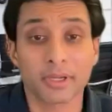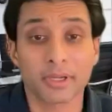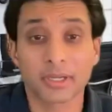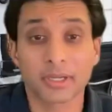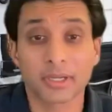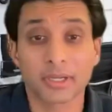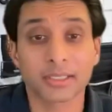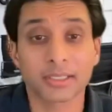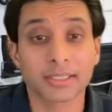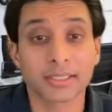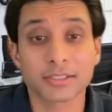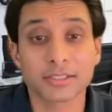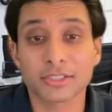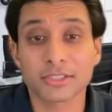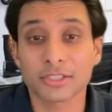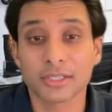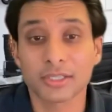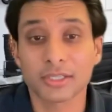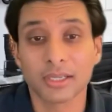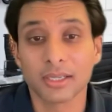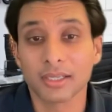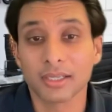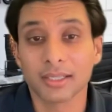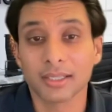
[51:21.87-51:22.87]
I think
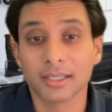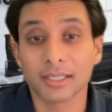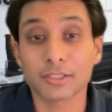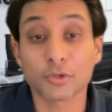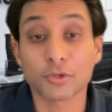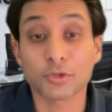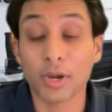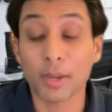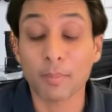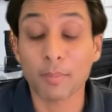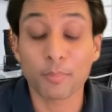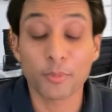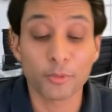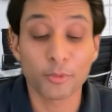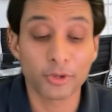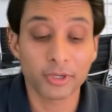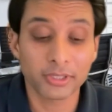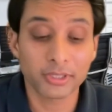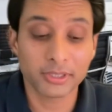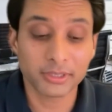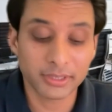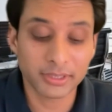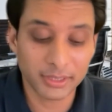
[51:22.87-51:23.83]
that's a great point.